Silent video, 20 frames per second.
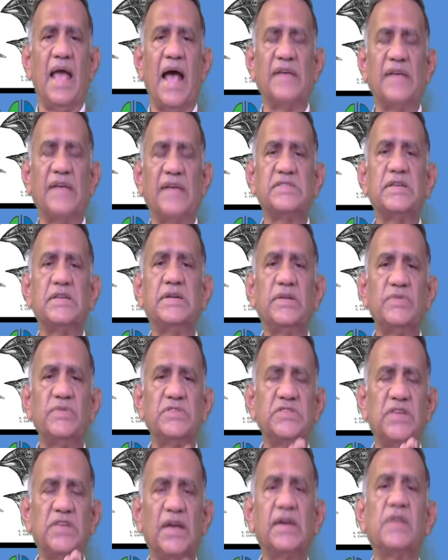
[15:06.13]
As a result
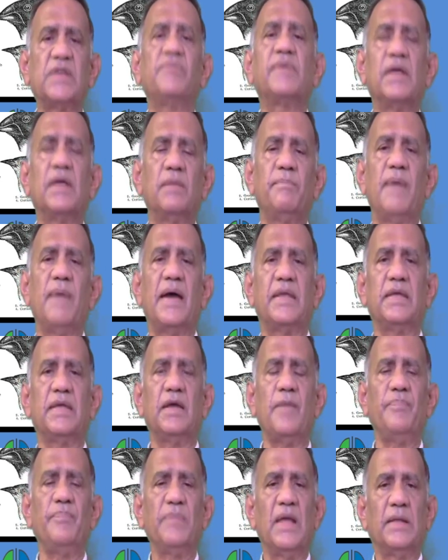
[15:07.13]
of the geographical
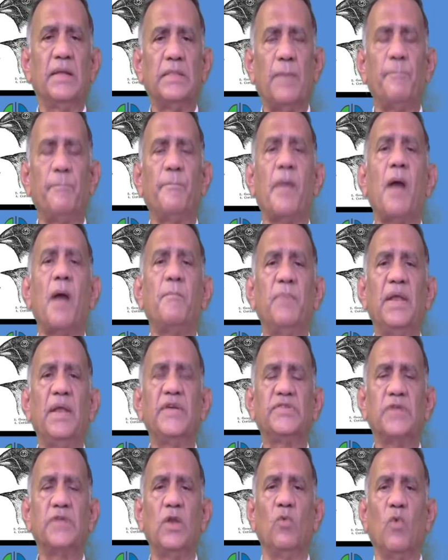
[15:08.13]
barrier, the
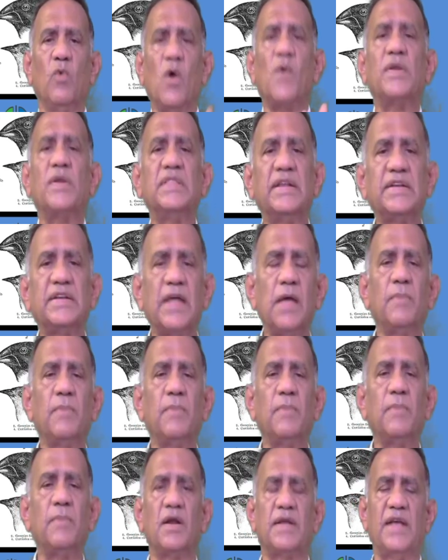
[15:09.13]
population over the
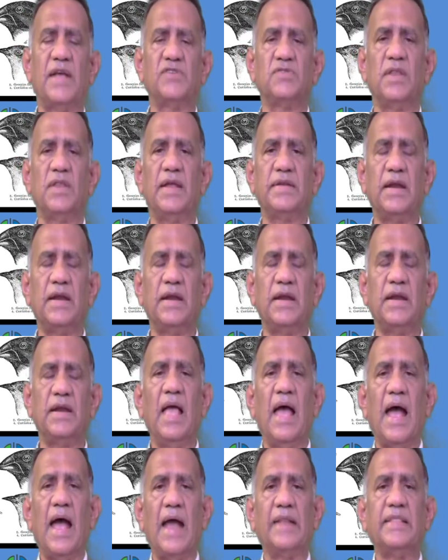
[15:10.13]
time got isolated
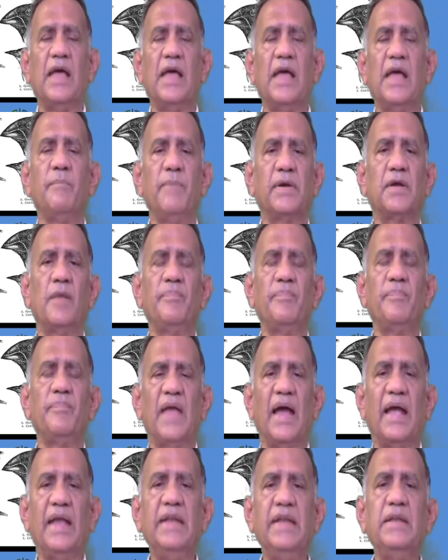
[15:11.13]
and they have become
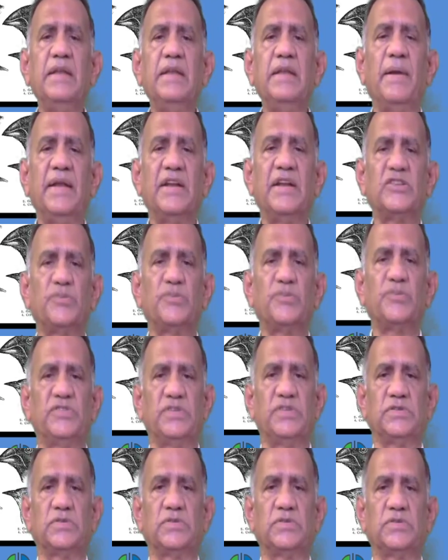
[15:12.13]
independent
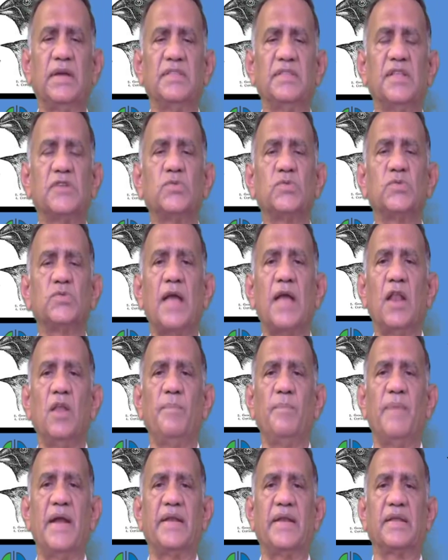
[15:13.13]
species. Okay, that's what
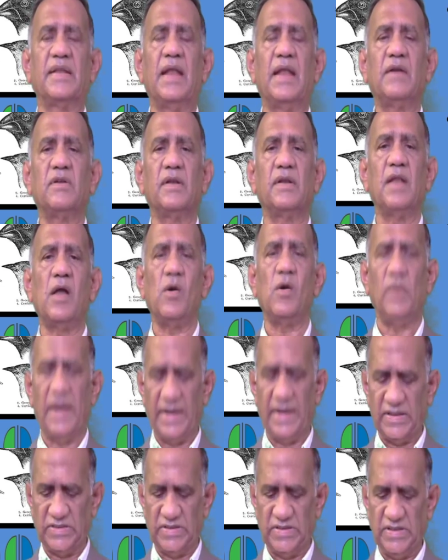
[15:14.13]
allopatric. Now
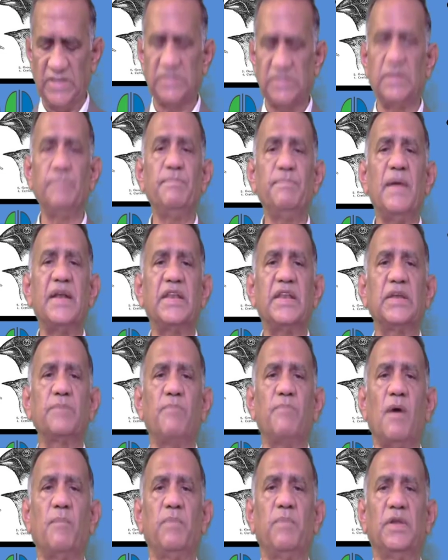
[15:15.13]
let us see the
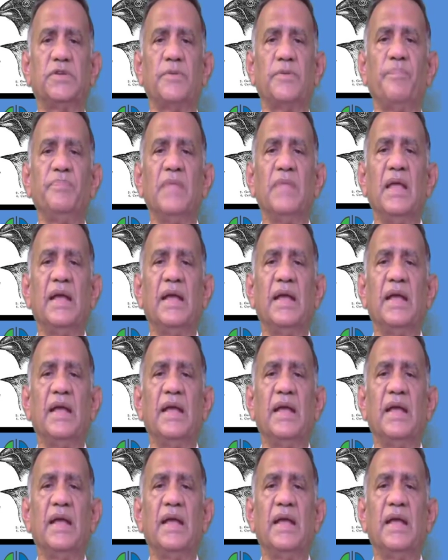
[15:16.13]
sympatric population.